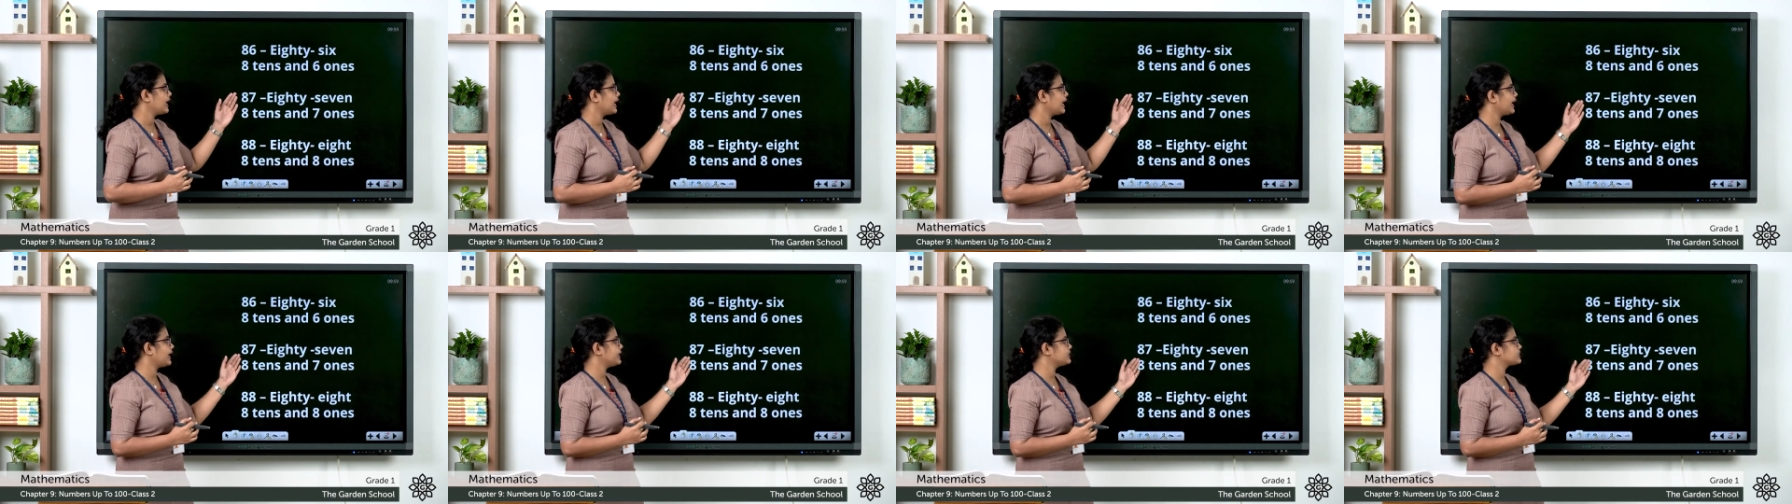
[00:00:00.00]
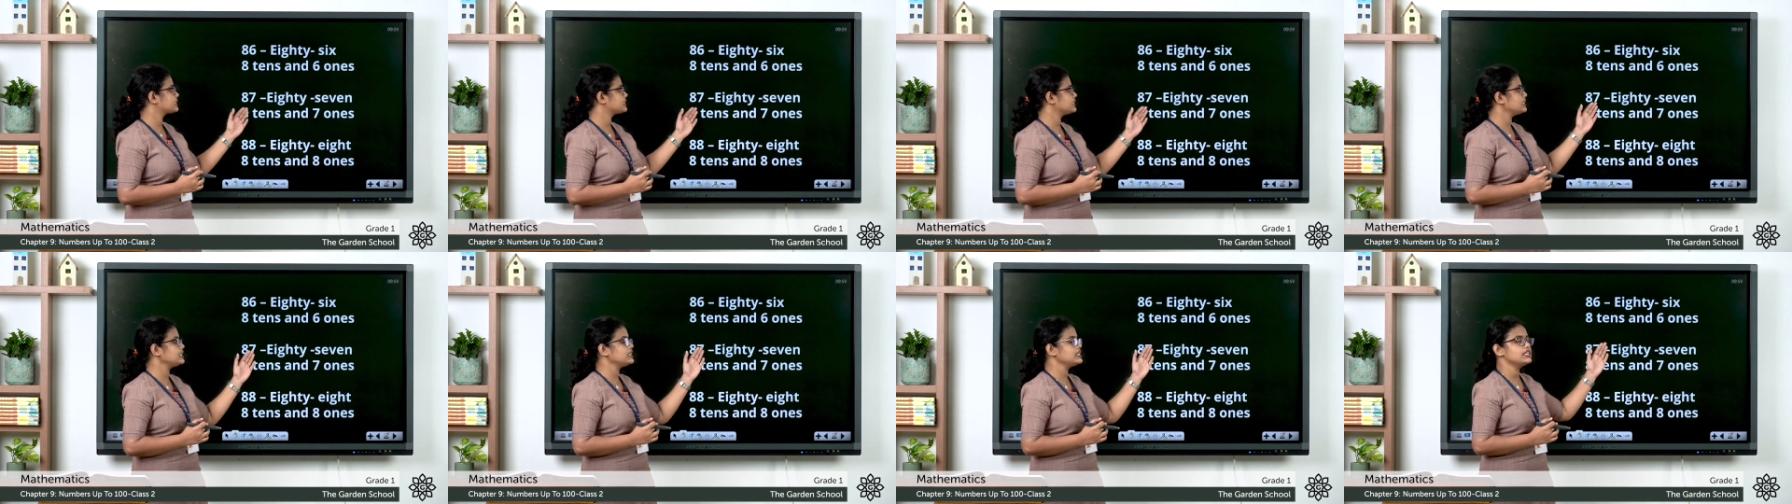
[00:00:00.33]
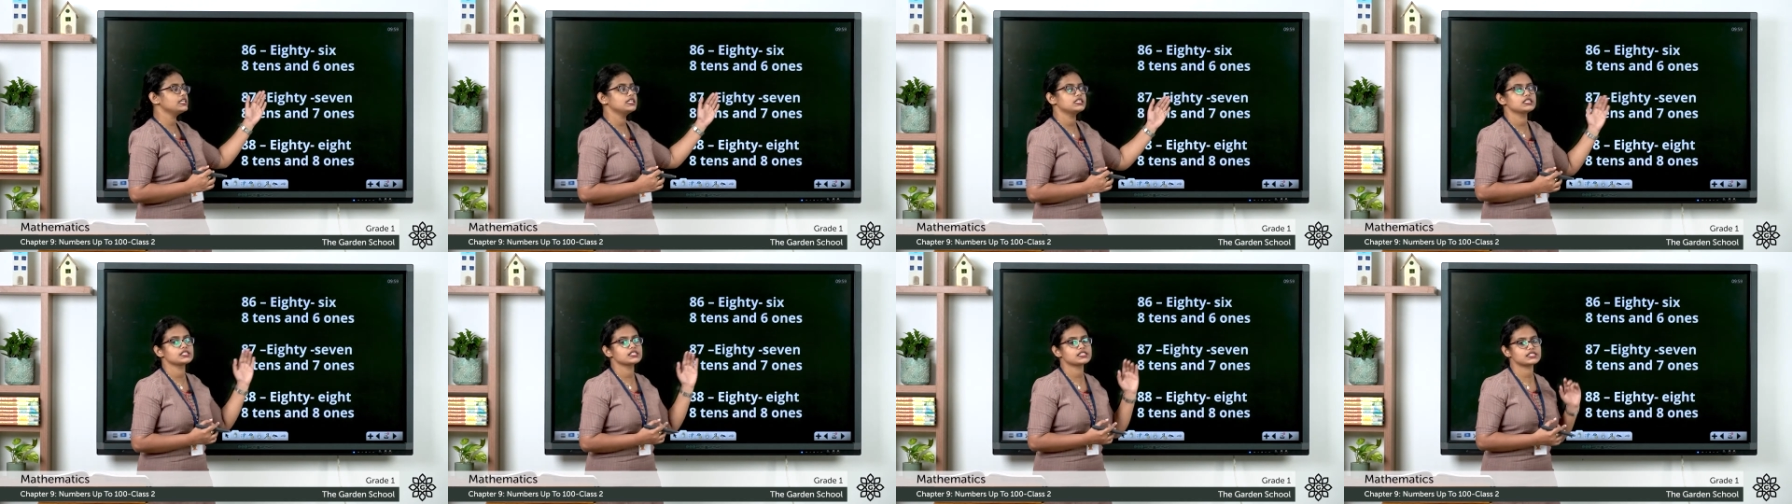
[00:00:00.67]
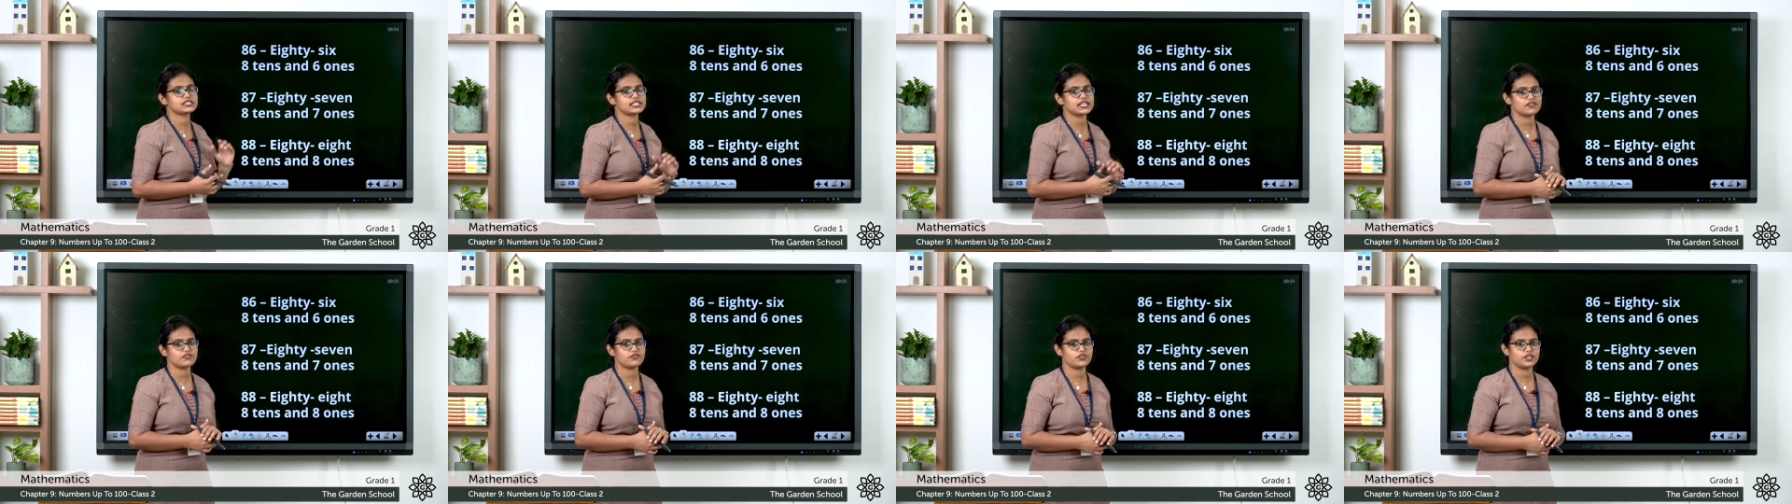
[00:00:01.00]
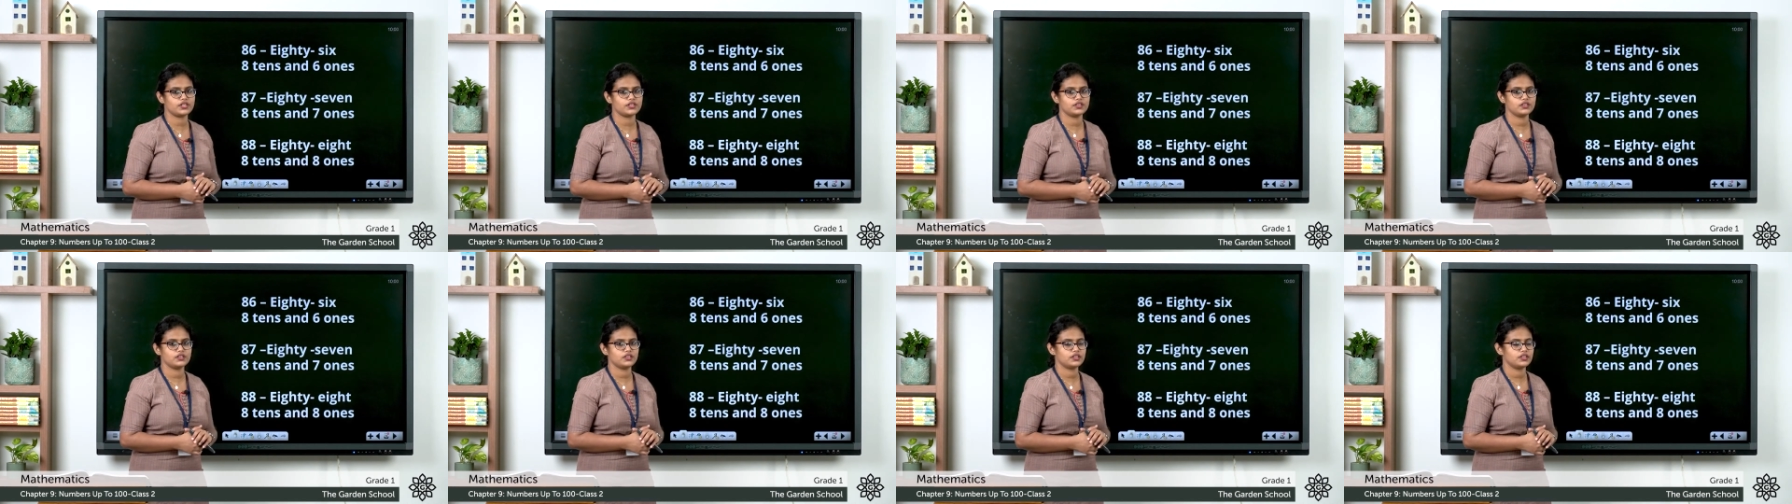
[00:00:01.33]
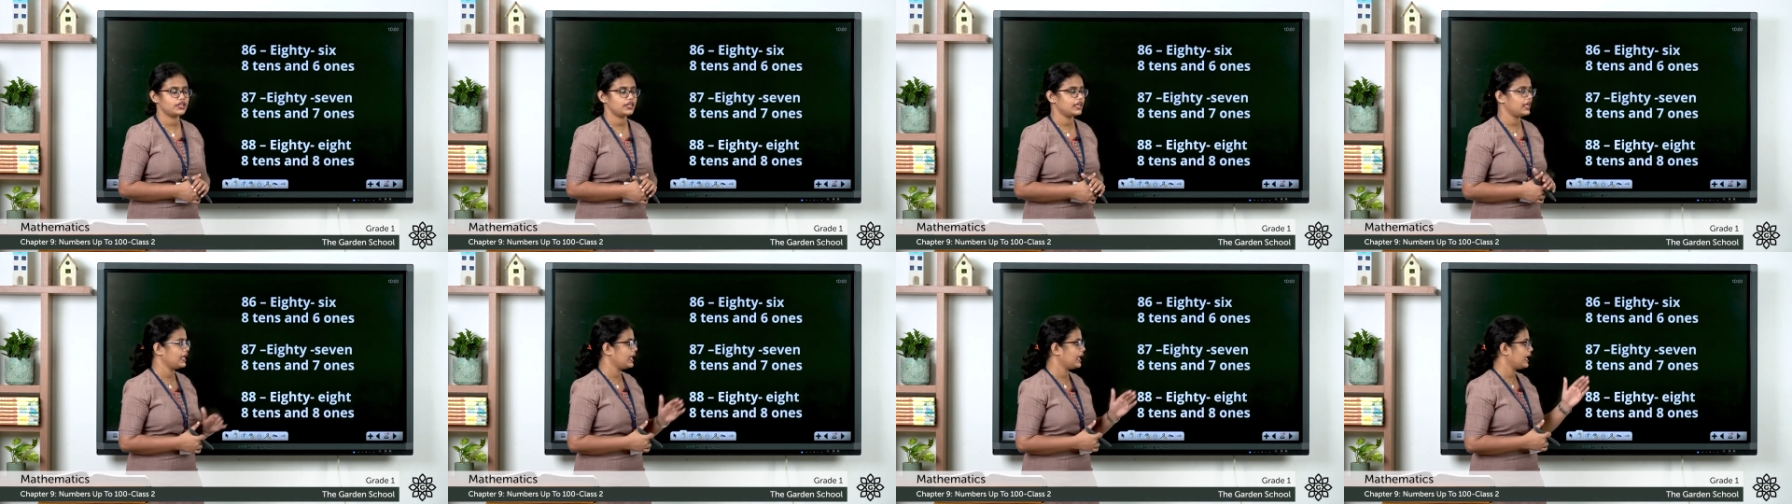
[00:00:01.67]
87.
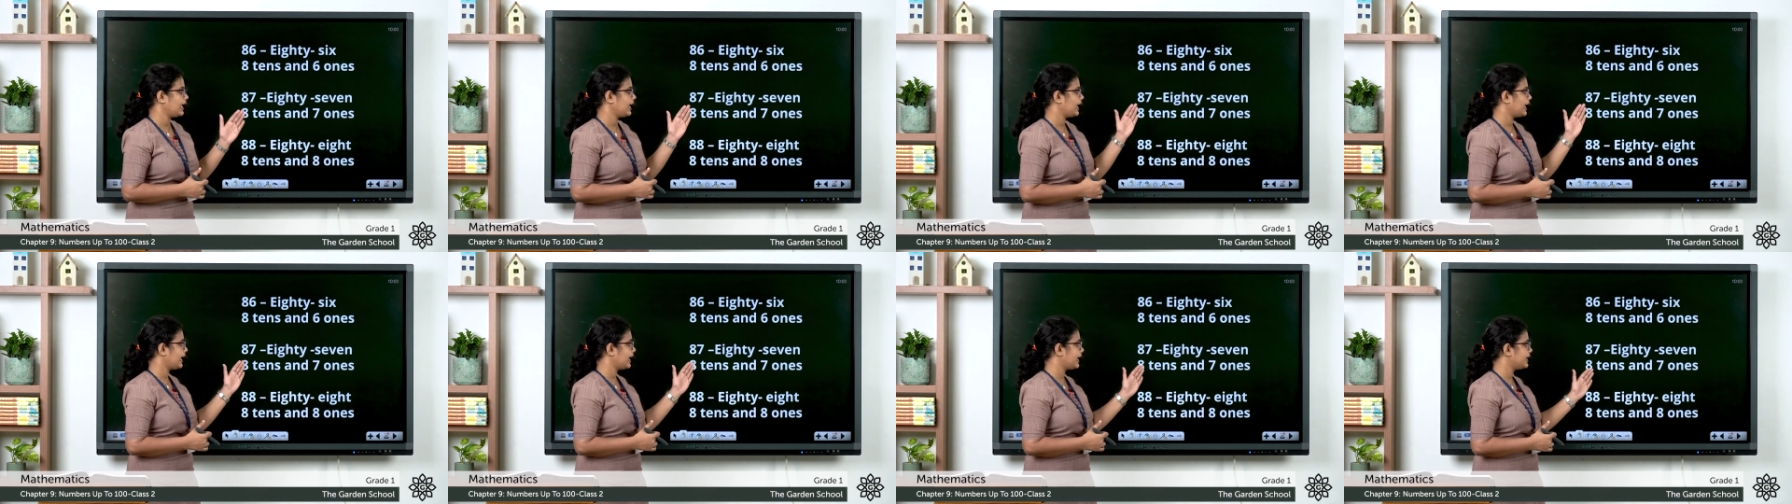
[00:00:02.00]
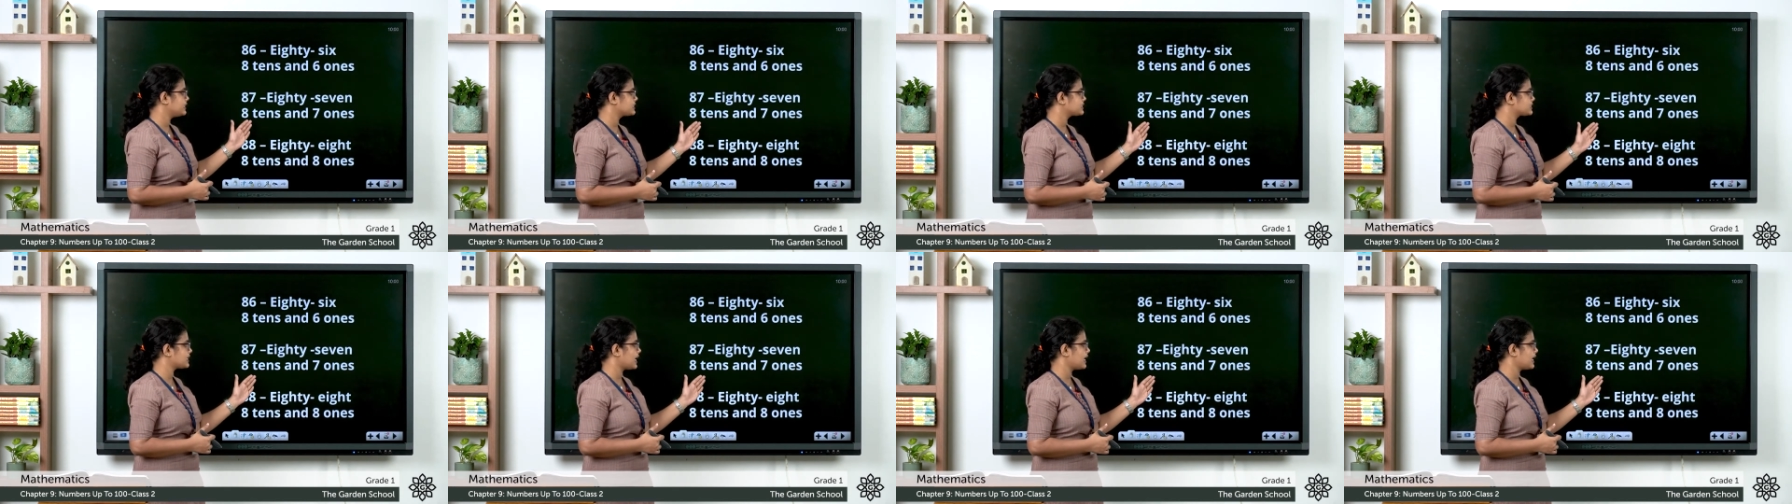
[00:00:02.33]
8